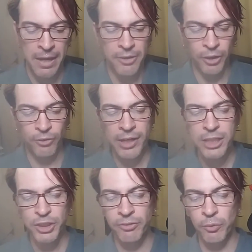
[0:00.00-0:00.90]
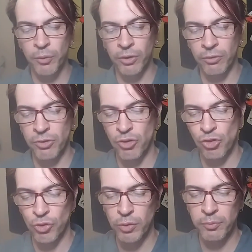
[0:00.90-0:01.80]
The creation of the world is
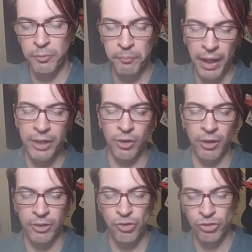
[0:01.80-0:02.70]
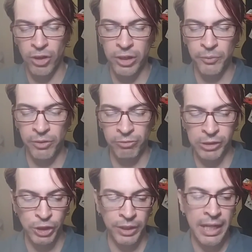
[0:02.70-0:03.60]
assumed by God, starting with a
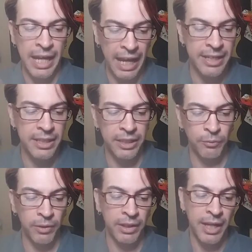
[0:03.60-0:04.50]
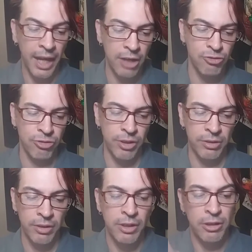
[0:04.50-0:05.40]
vision and ending with entry,
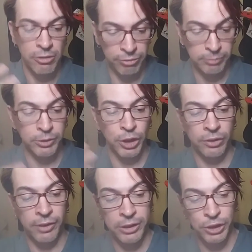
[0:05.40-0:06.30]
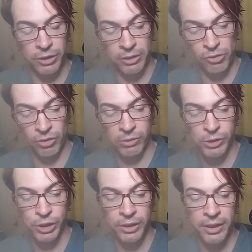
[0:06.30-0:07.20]
from generation to
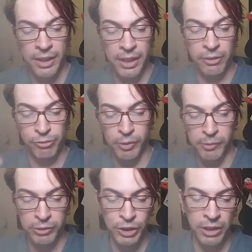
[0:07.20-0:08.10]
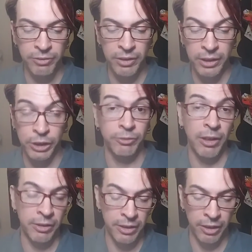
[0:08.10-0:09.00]
dissolution, in the form of Shiva,
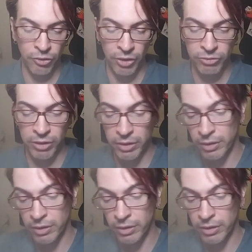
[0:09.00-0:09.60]
Ishvara, etc.